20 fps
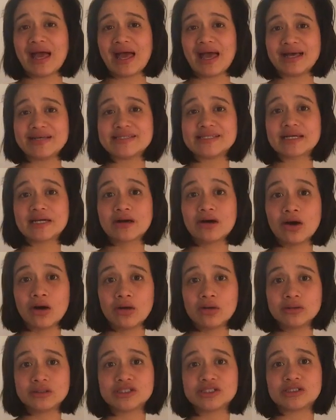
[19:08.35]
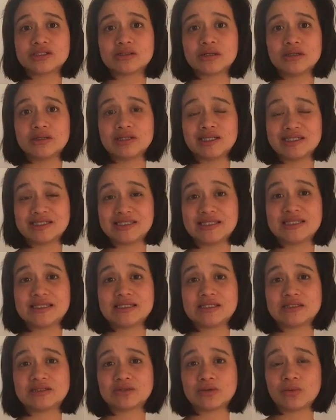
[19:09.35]
As a coach, this
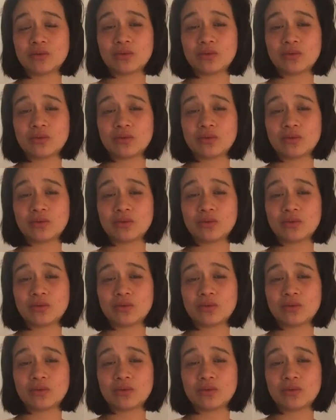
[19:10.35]
is